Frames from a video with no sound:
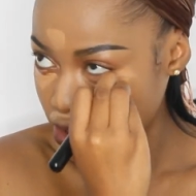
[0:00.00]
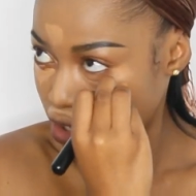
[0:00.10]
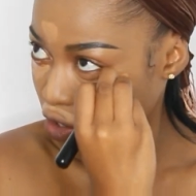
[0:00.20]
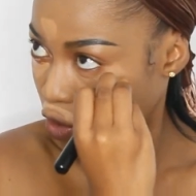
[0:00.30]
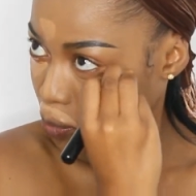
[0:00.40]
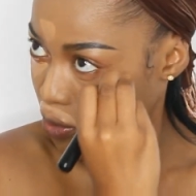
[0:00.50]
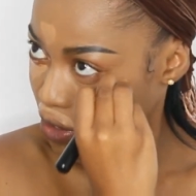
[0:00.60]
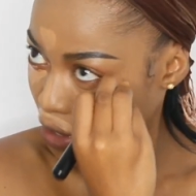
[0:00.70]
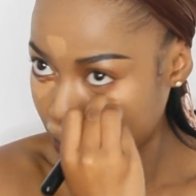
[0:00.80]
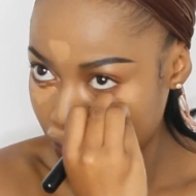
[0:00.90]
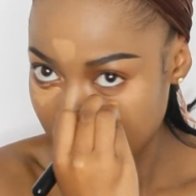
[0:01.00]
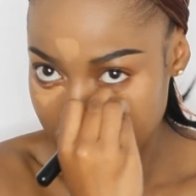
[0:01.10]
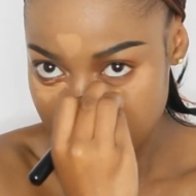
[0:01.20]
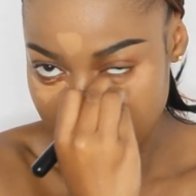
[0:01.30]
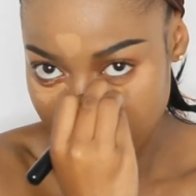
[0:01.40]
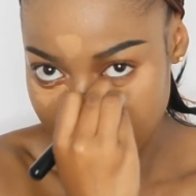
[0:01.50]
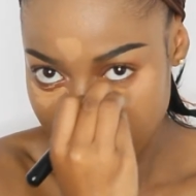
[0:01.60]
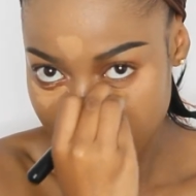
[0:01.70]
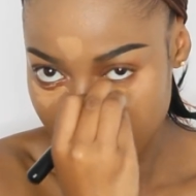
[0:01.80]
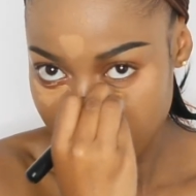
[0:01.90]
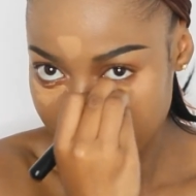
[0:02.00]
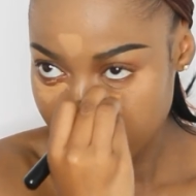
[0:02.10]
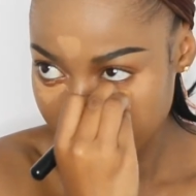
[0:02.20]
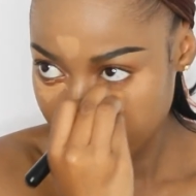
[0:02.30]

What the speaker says: it opens up the under eye area.